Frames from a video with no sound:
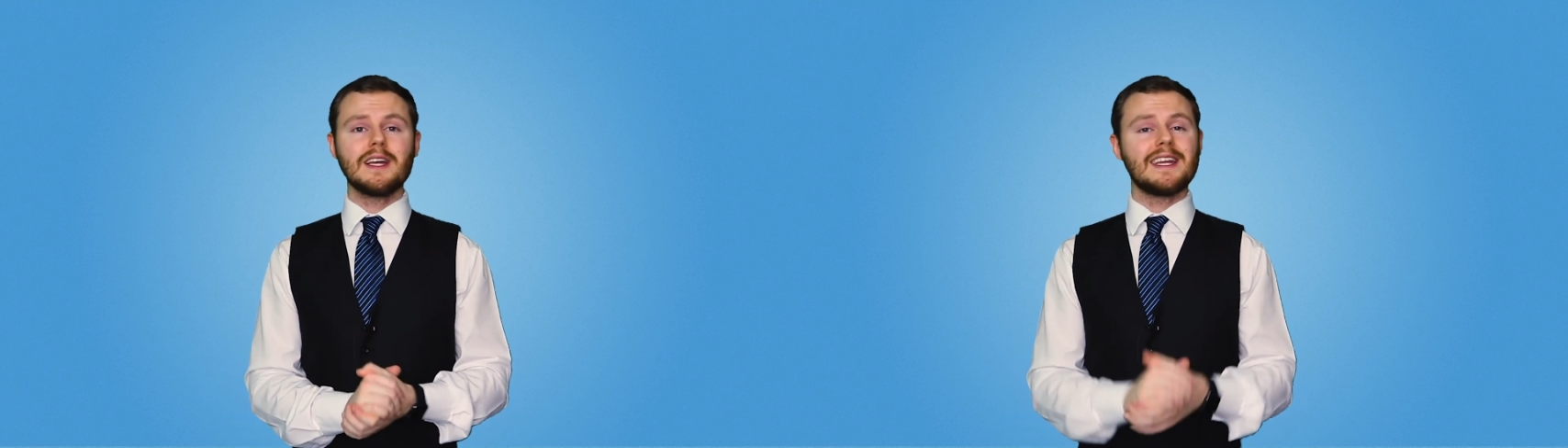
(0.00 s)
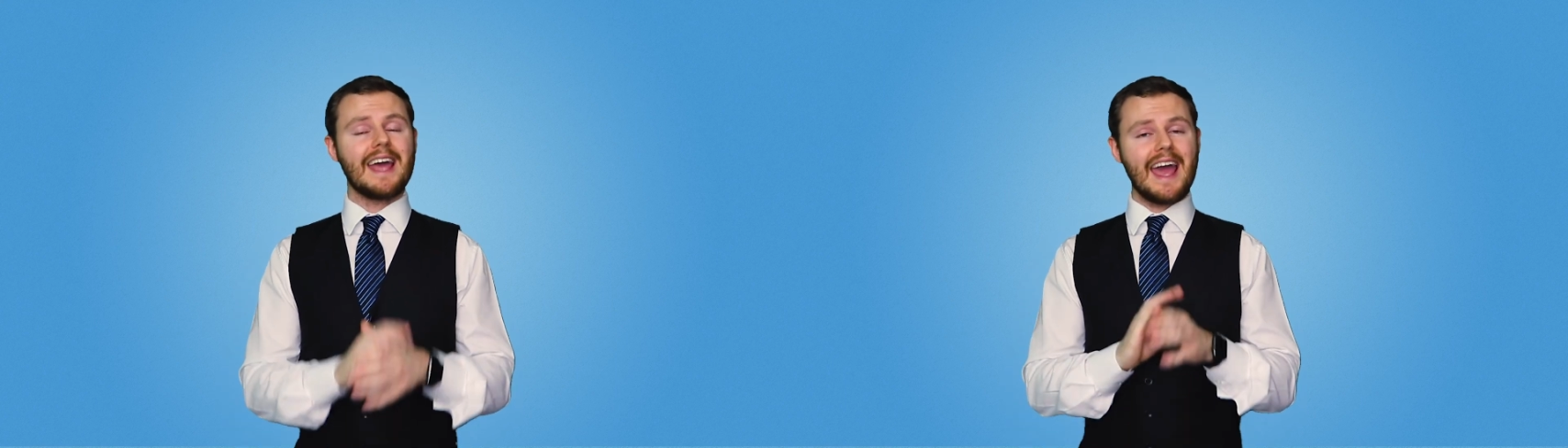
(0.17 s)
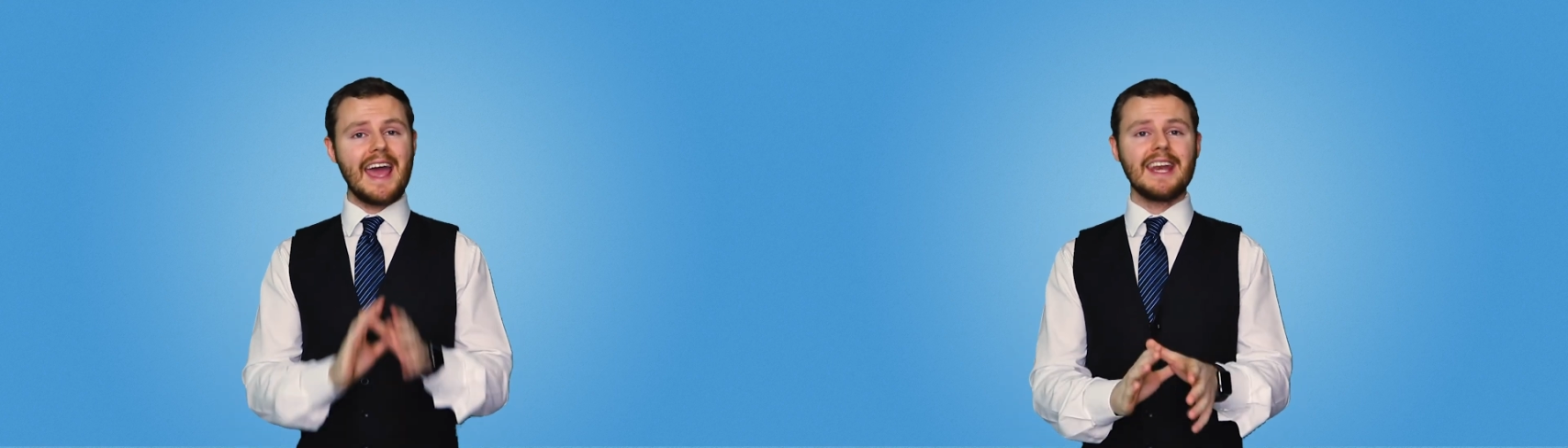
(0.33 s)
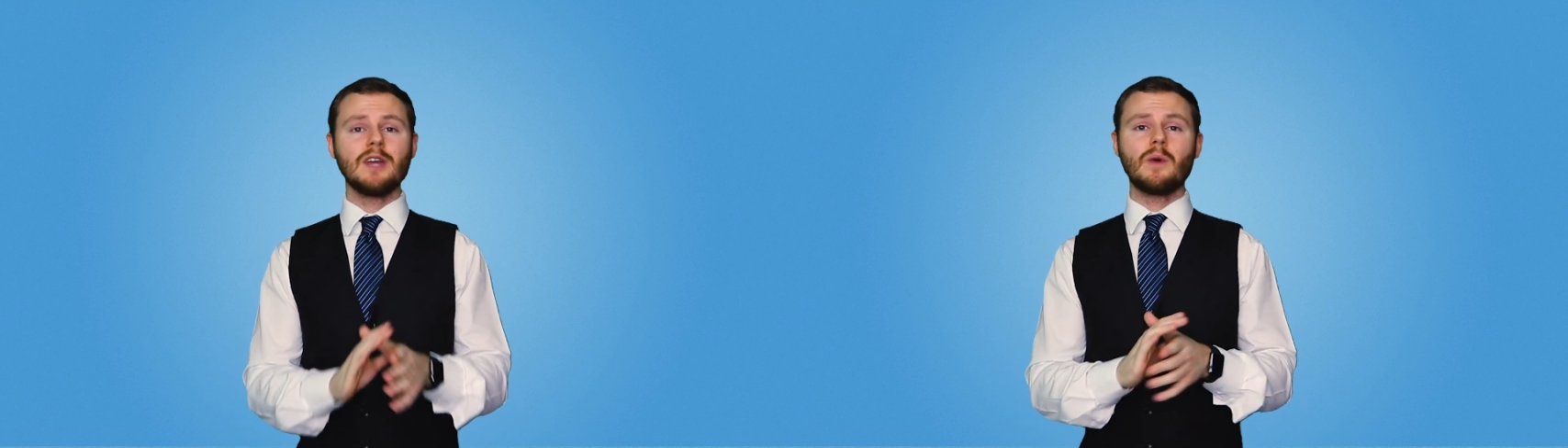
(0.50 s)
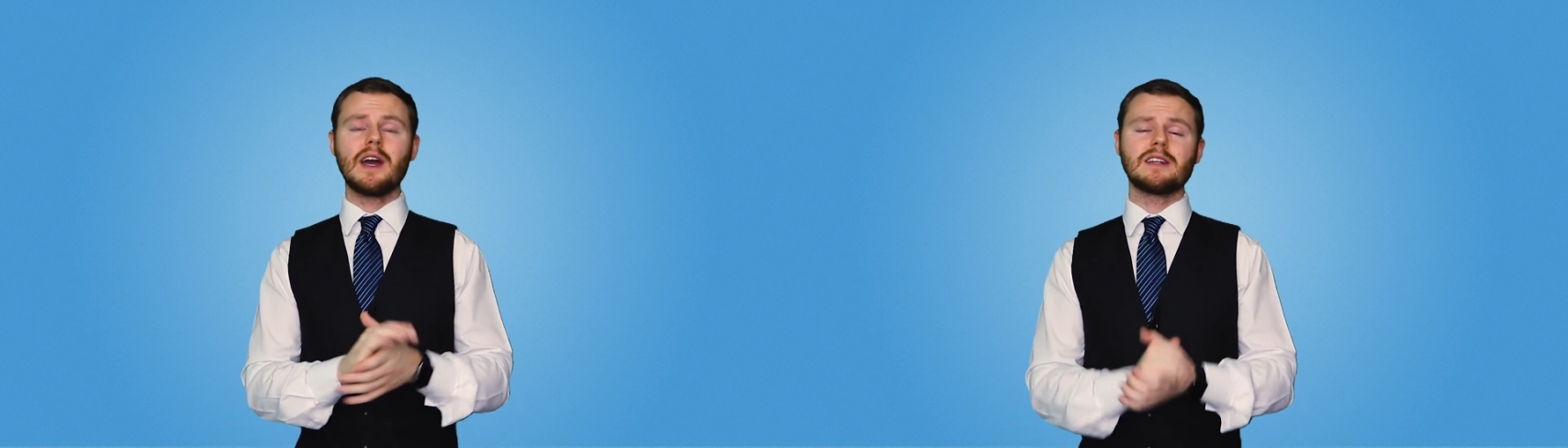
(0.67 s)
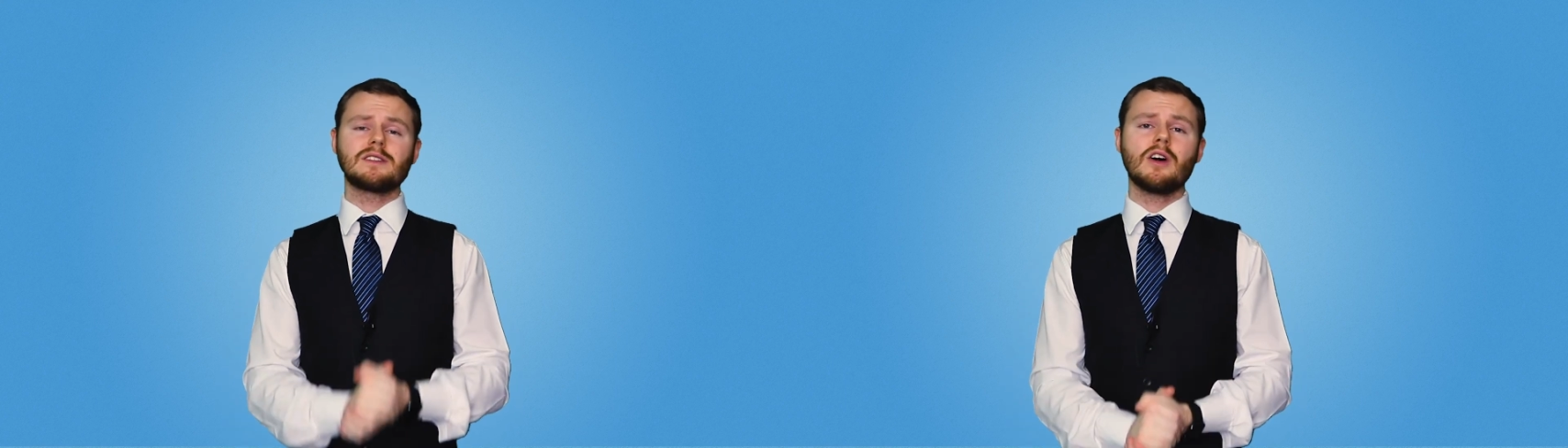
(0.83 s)
in any
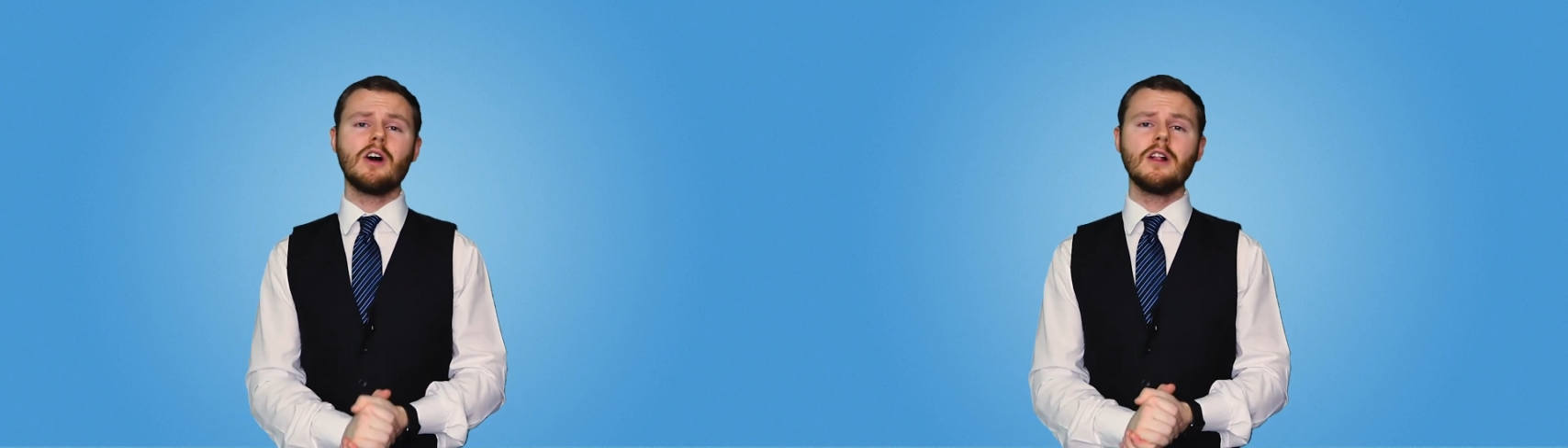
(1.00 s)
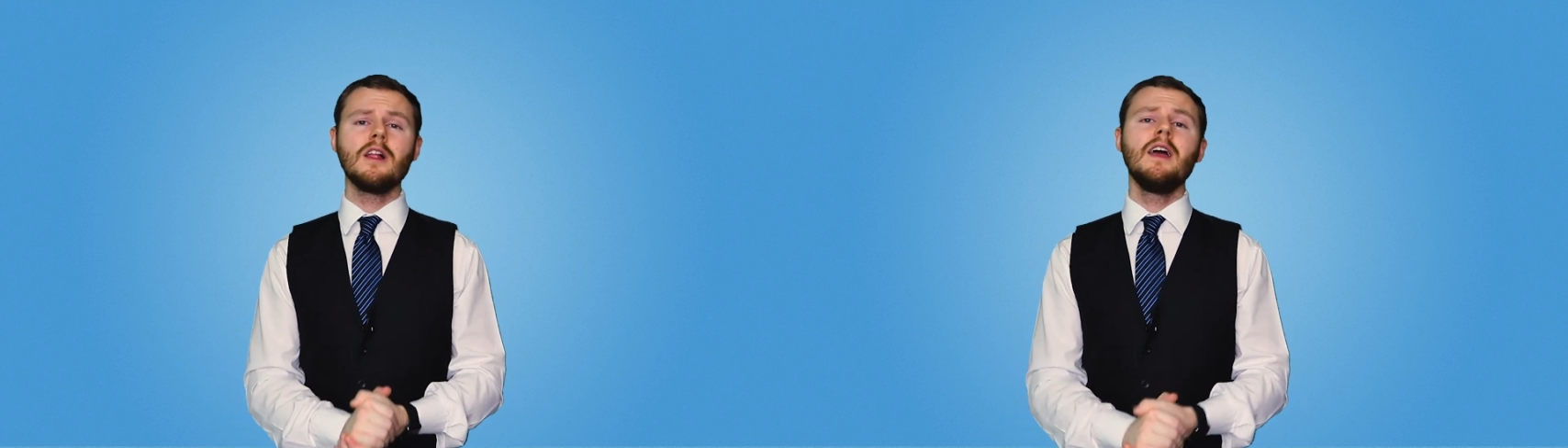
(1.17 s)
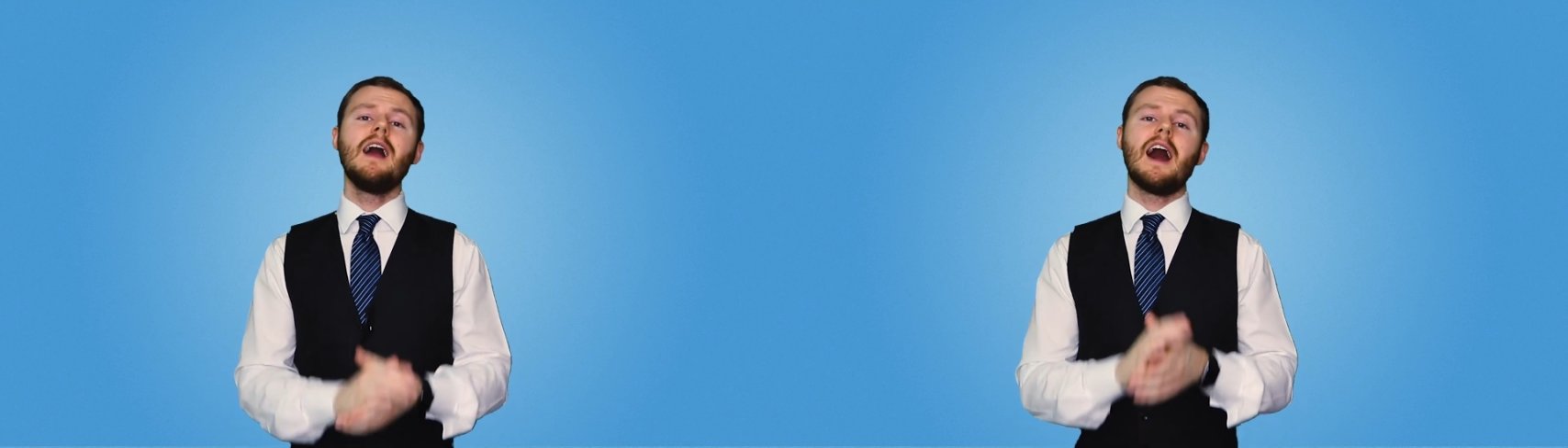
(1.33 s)
way at all,